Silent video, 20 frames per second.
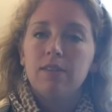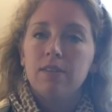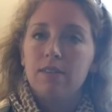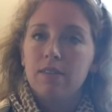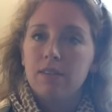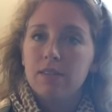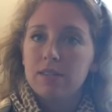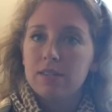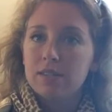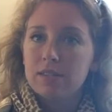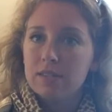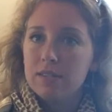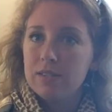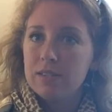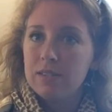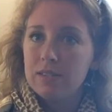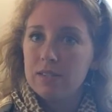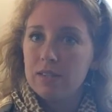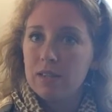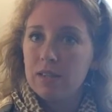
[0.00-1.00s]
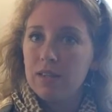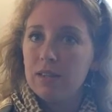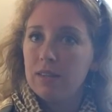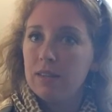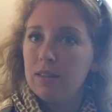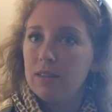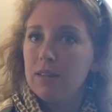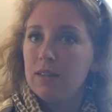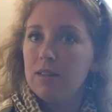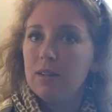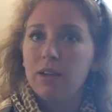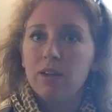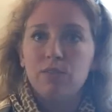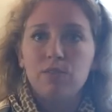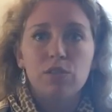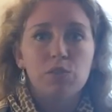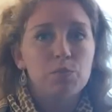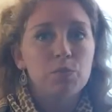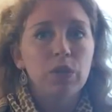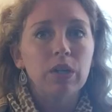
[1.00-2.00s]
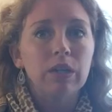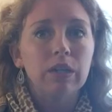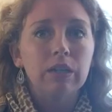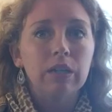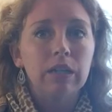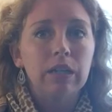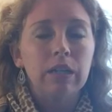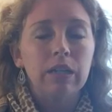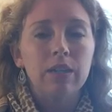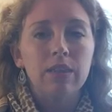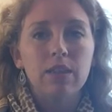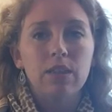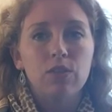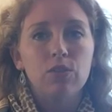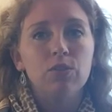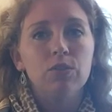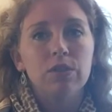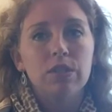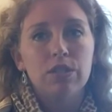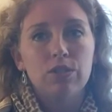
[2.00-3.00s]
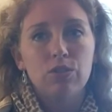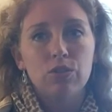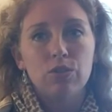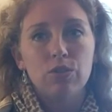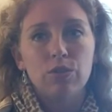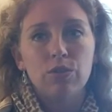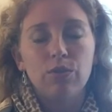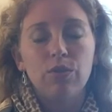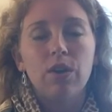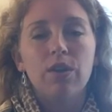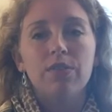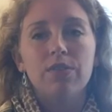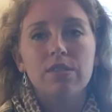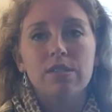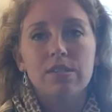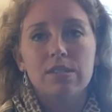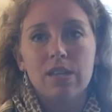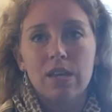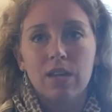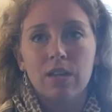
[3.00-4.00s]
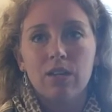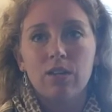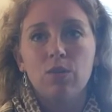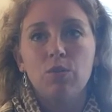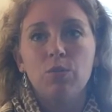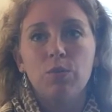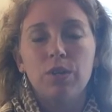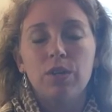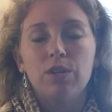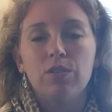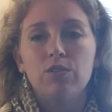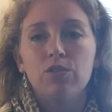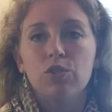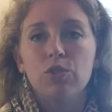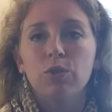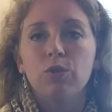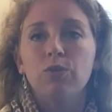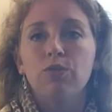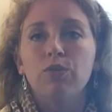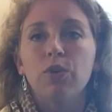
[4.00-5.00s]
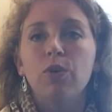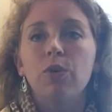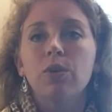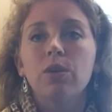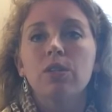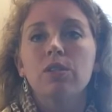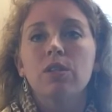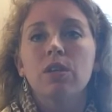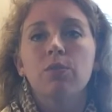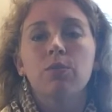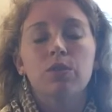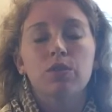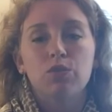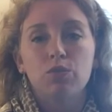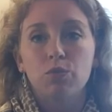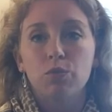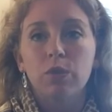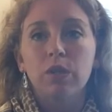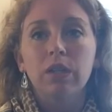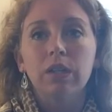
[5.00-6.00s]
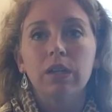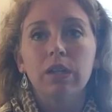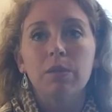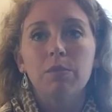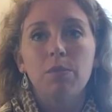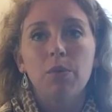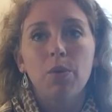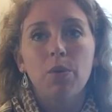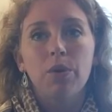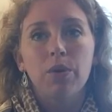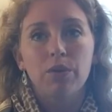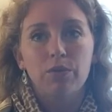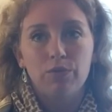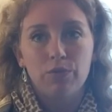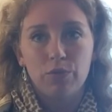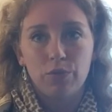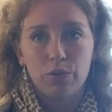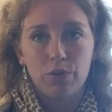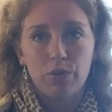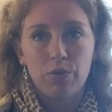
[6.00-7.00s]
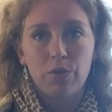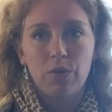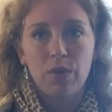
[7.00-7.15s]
This is the, the kind of spring cleaning that you'll need to do on the second week of June. Focus on what's really important for you